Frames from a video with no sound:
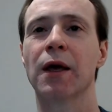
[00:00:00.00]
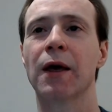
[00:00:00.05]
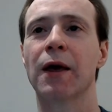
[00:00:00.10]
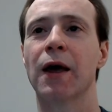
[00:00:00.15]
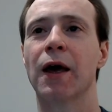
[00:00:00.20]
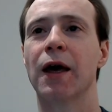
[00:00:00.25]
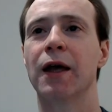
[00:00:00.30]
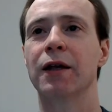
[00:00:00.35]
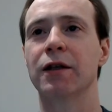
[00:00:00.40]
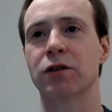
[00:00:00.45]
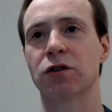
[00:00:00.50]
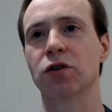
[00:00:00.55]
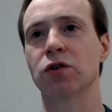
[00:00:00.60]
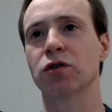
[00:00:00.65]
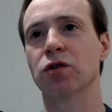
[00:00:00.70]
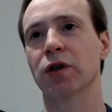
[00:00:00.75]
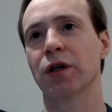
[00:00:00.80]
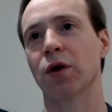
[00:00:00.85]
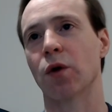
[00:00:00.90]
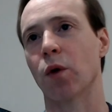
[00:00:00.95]
And it's
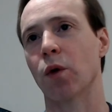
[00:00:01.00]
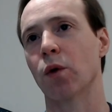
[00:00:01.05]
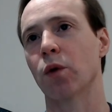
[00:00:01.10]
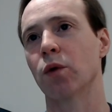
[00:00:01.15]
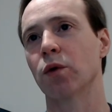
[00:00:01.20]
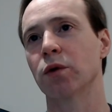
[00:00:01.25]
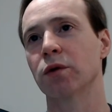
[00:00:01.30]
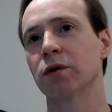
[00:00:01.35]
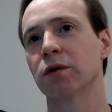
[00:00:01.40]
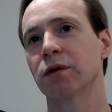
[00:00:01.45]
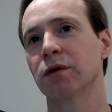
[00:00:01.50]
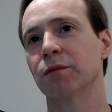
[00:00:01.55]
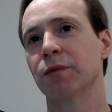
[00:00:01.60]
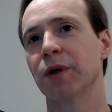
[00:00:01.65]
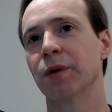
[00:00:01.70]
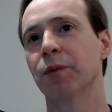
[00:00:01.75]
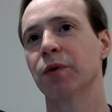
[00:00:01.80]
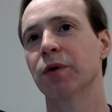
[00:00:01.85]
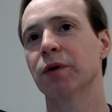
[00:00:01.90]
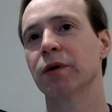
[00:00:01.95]
usually old
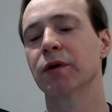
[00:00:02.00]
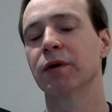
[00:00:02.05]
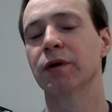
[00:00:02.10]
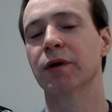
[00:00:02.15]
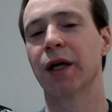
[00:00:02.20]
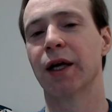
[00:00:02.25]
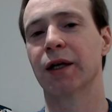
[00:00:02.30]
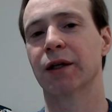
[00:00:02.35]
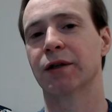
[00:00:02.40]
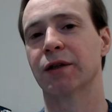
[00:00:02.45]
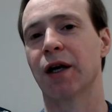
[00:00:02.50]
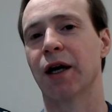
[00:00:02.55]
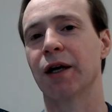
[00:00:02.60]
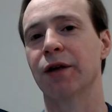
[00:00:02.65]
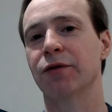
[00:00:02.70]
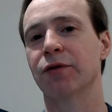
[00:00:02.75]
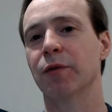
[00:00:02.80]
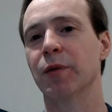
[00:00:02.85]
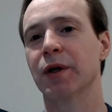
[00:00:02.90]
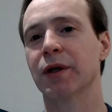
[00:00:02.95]
people that die
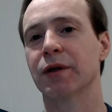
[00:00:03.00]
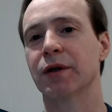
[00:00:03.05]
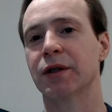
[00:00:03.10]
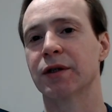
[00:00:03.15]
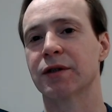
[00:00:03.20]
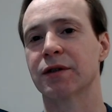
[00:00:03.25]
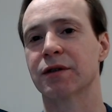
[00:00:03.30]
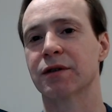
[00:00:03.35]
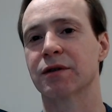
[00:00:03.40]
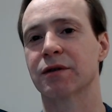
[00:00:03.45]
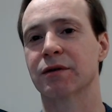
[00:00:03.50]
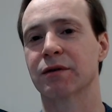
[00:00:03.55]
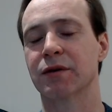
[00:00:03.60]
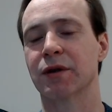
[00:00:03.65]
from it. It's,